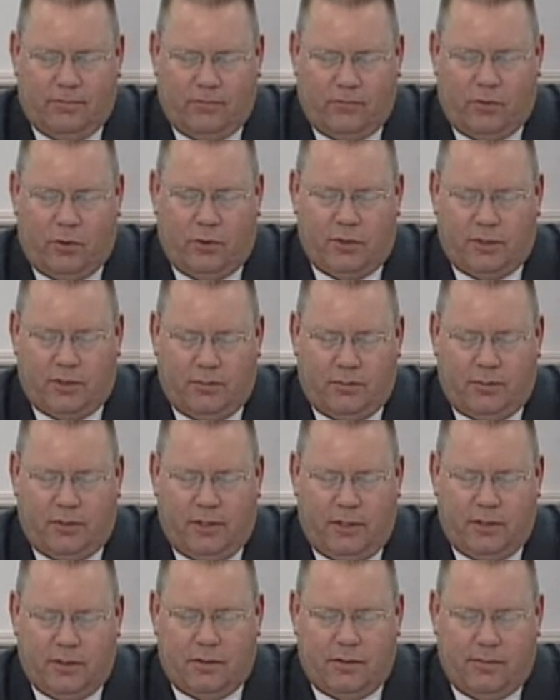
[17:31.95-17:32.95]
Florissant
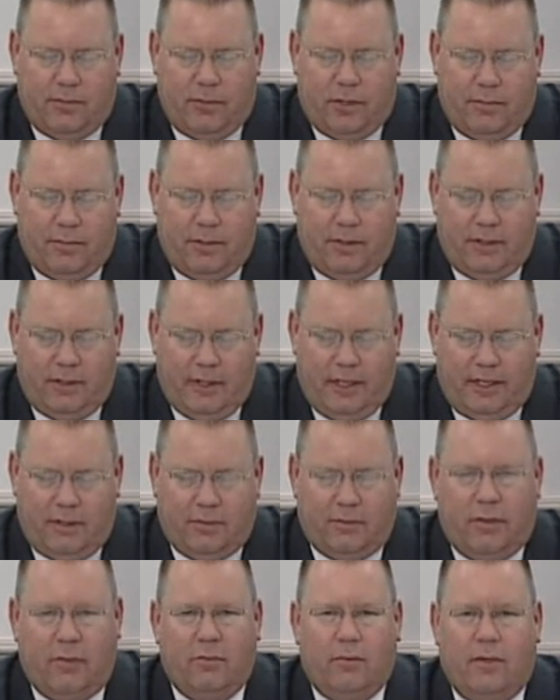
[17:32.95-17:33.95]
Police Department,
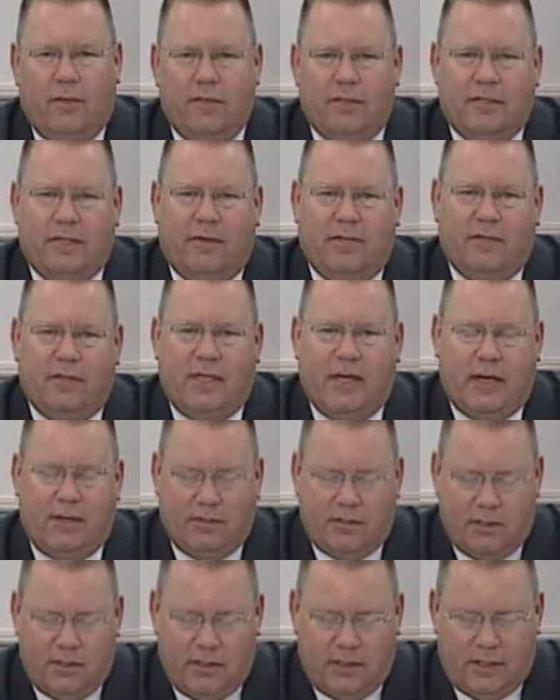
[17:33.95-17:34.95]

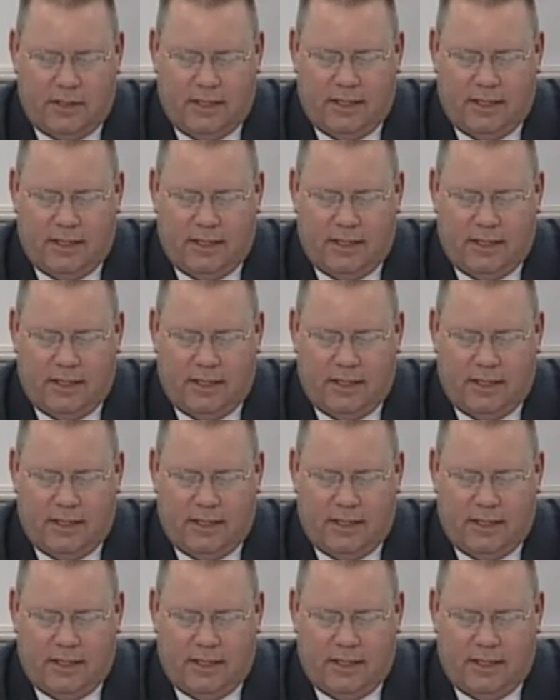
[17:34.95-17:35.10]
831-7000.